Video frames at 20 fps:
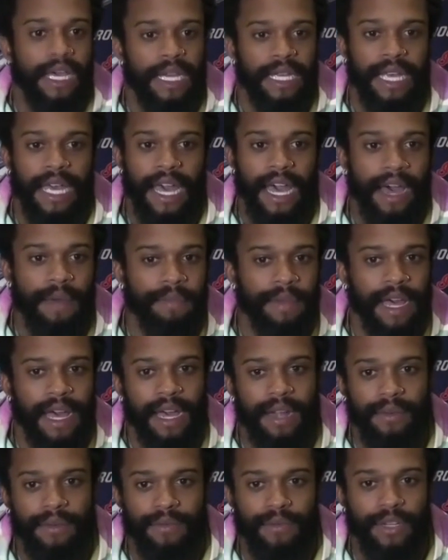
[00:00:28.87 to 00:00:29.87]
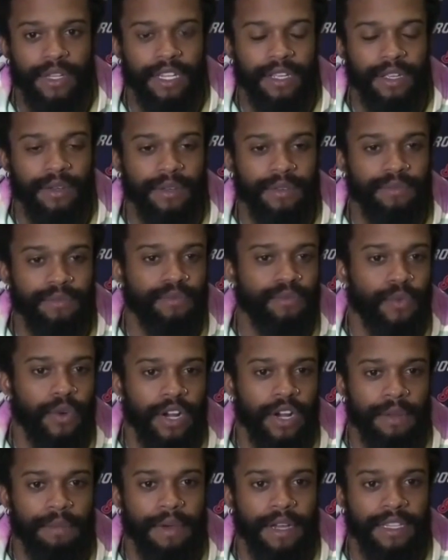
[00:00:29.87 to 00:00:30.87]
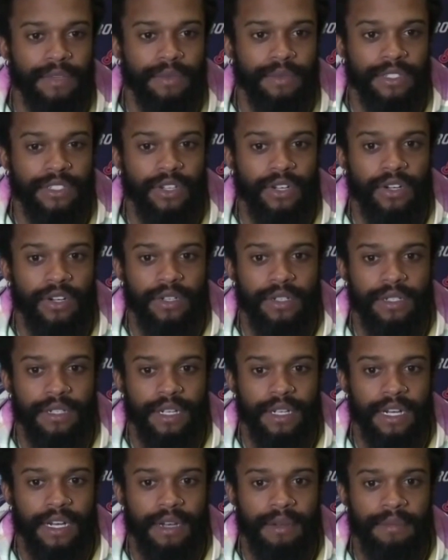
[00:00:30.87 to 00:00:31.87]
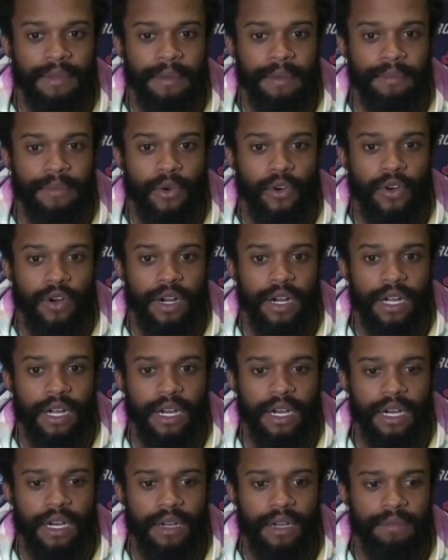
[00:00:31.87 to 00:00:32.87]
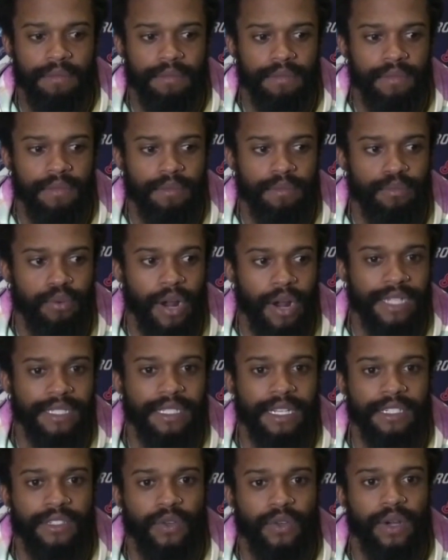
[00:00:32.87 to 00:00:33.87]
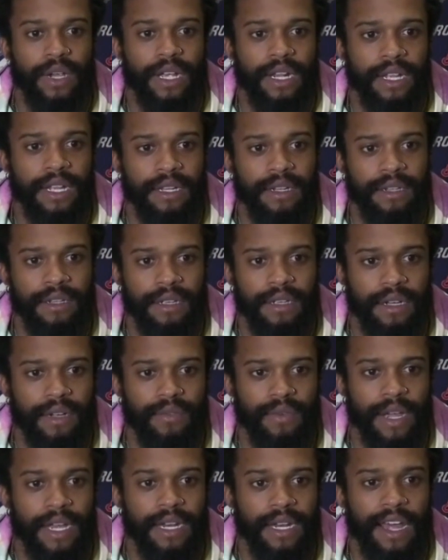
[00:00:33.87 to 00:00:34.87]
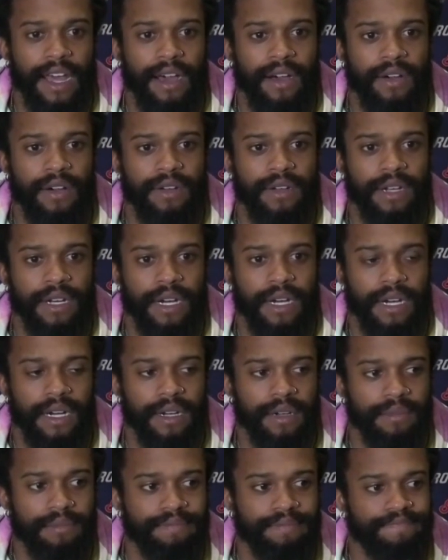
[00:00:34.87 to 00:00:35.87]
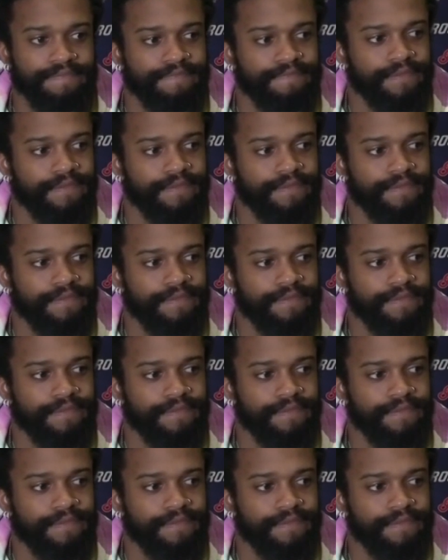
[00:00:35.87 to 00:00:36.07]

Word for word: yeah, I'm not really worried about the result. Um, I'm more uh, process-oriented right now, um,